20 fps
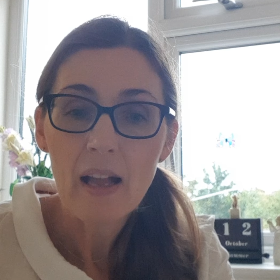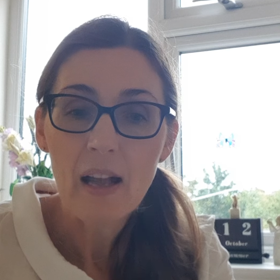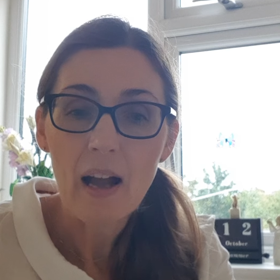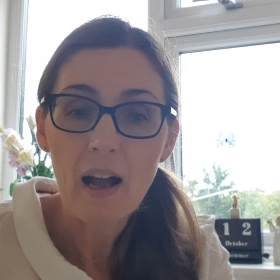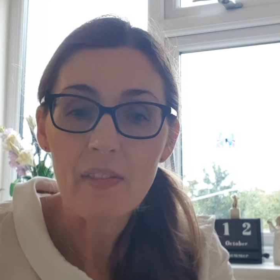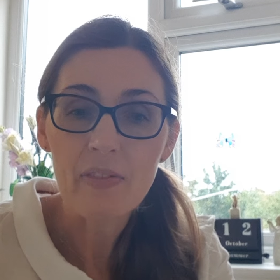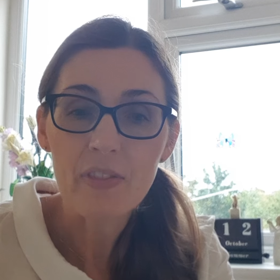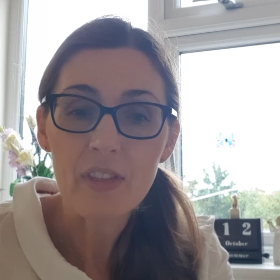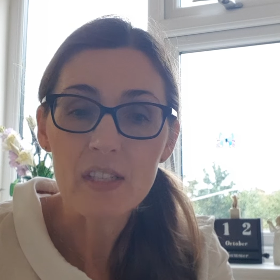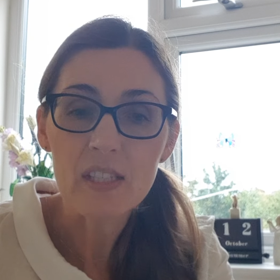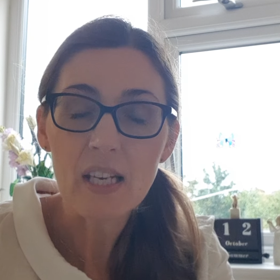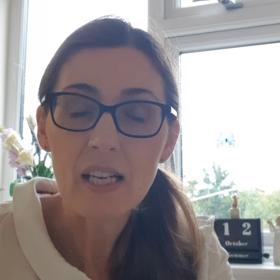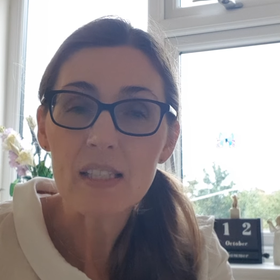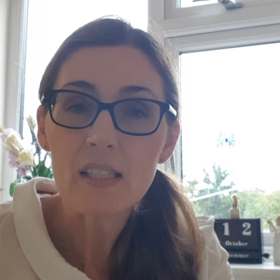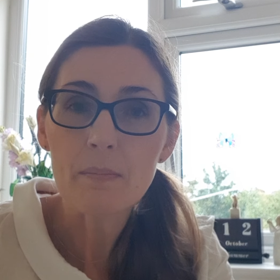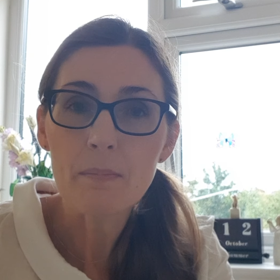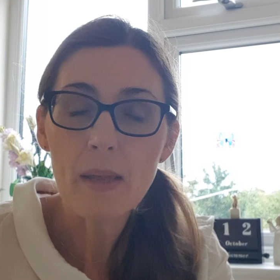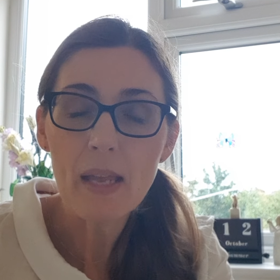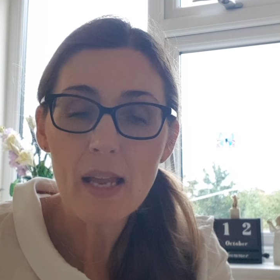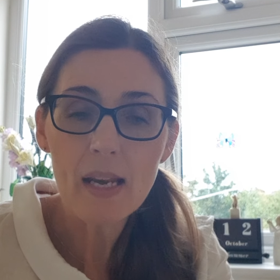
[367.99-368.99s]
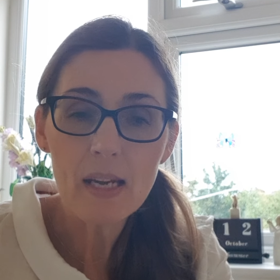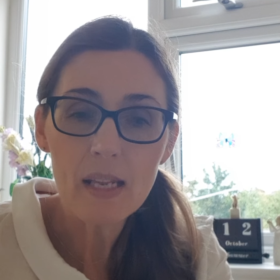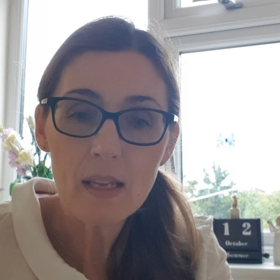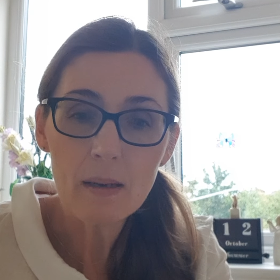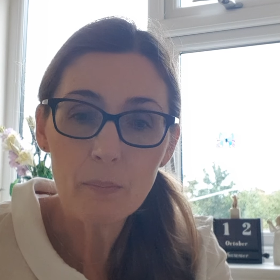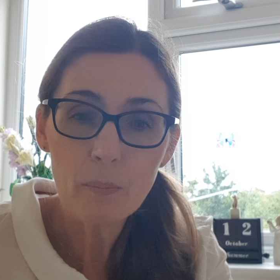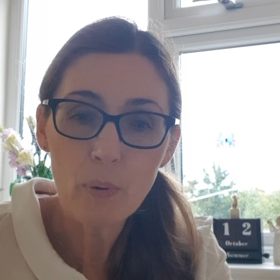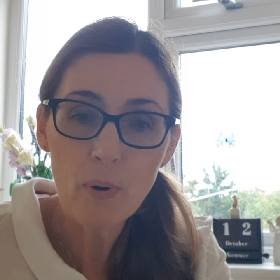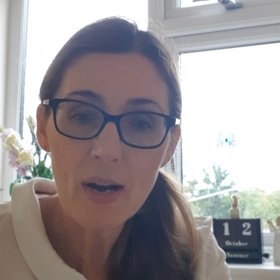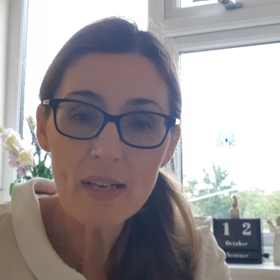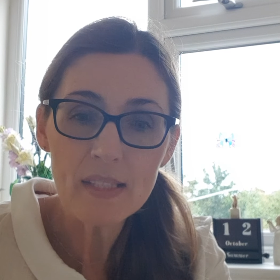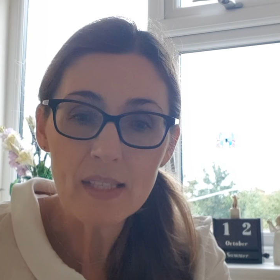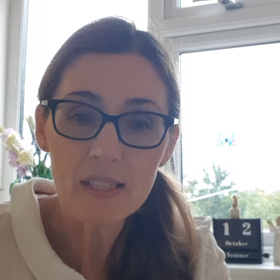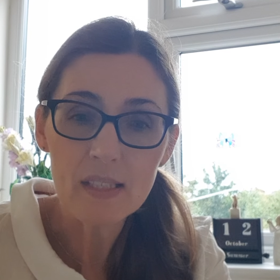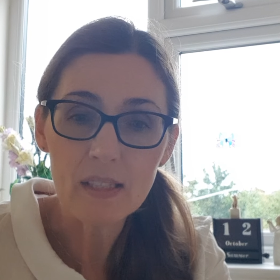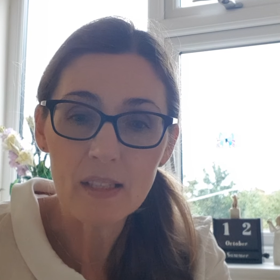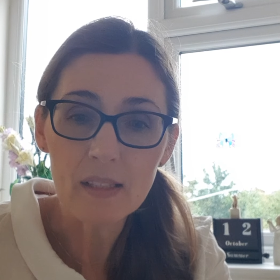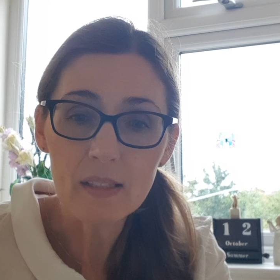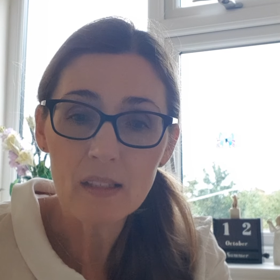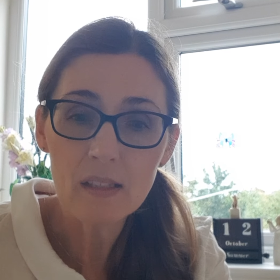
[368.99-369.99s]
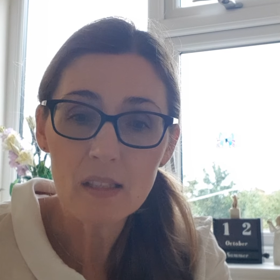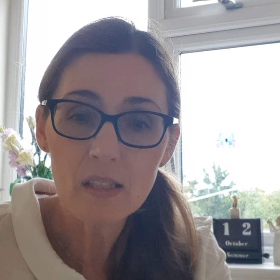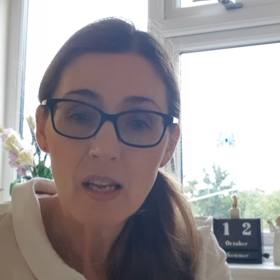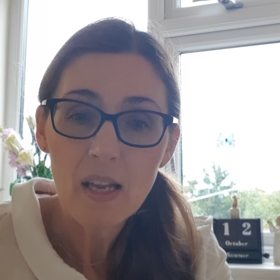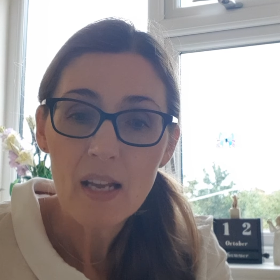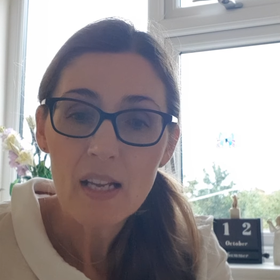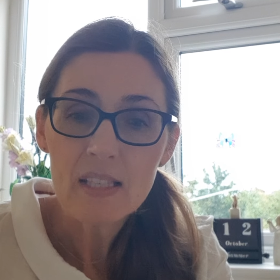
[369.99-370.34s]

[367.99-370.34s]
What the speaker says: and the Tasmanian president